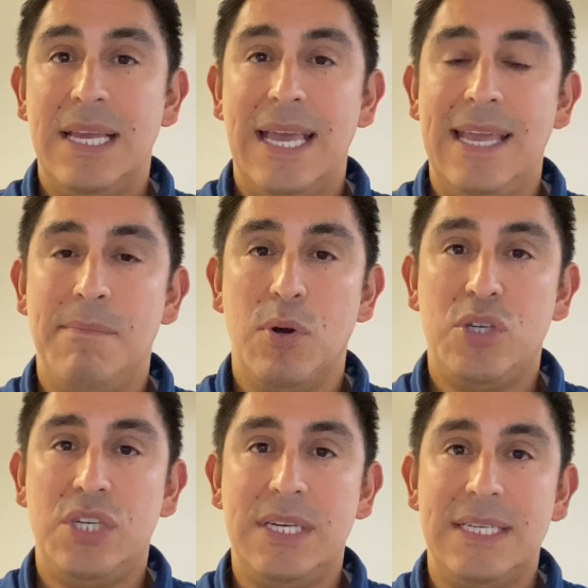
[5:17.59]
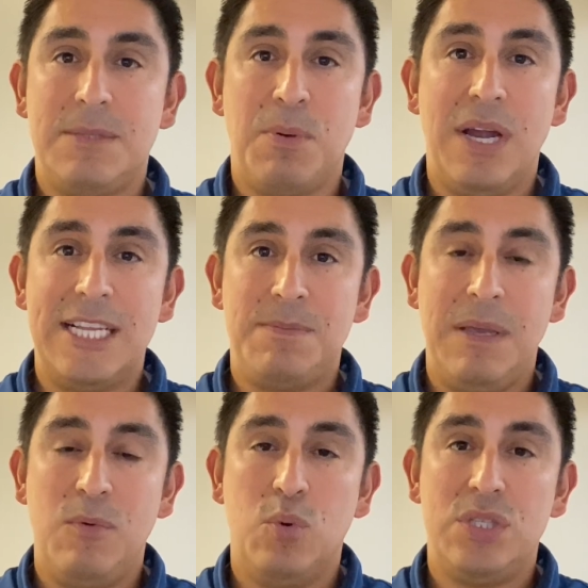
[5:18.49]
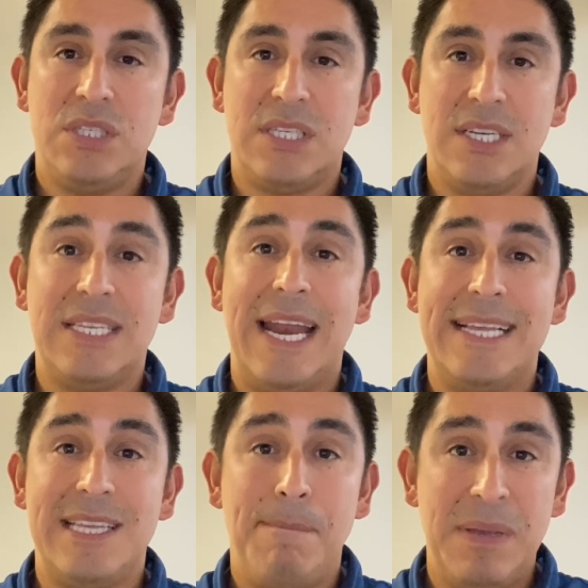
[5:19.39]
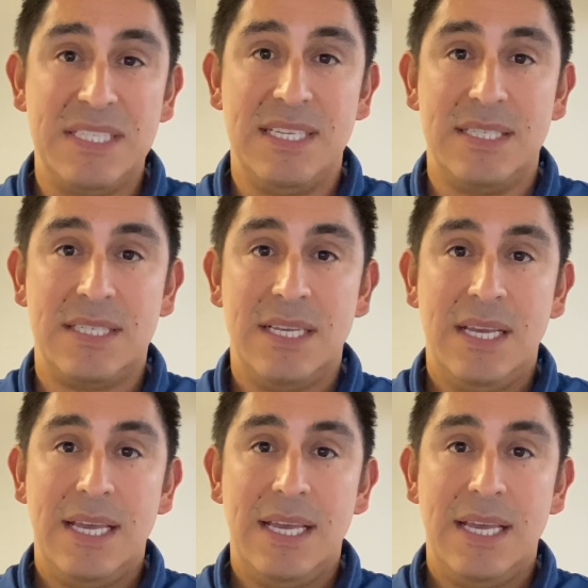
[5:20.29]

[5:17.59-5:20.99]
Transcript: a merchant is perhaps, maybe we'll discuss it as a business.